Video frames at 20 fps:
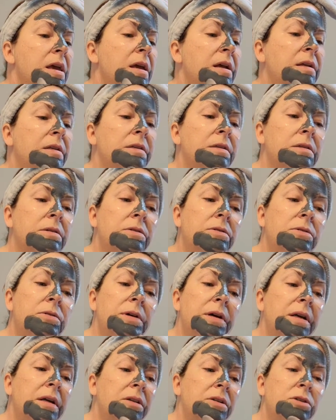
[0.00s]
It's
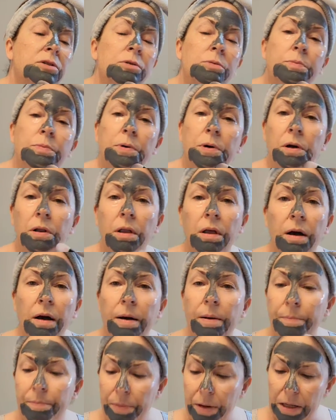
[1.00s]
going to pull
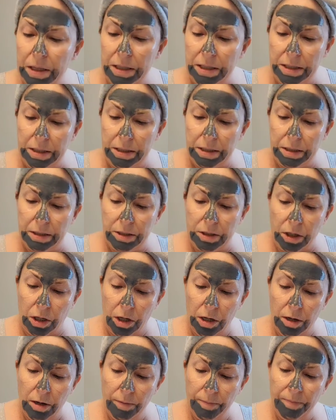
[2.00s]
up
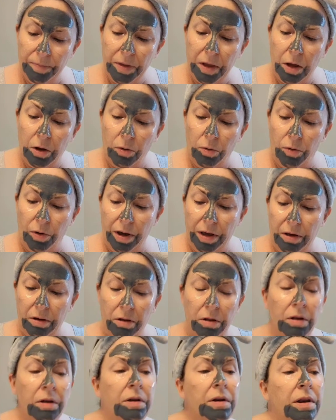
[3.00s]
dirt,
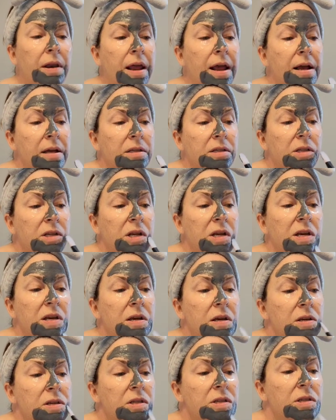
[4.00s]
oil,
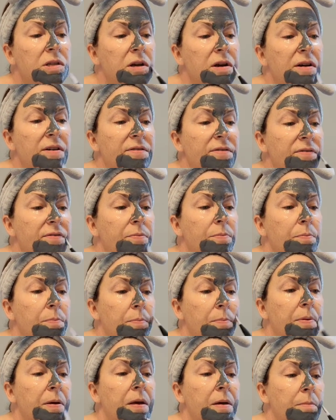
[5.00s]
nasty stuff,
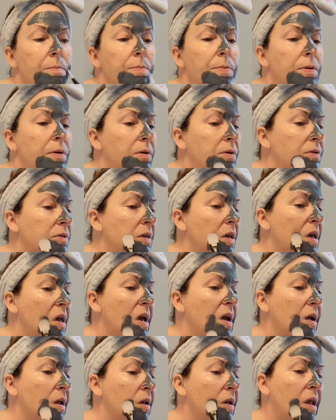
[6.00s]
pimples,
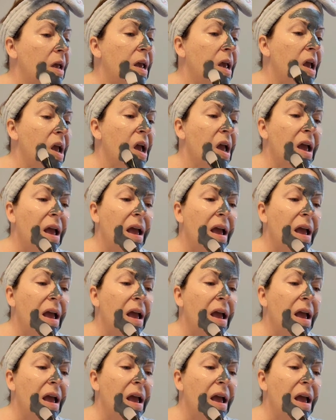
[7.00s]
acne,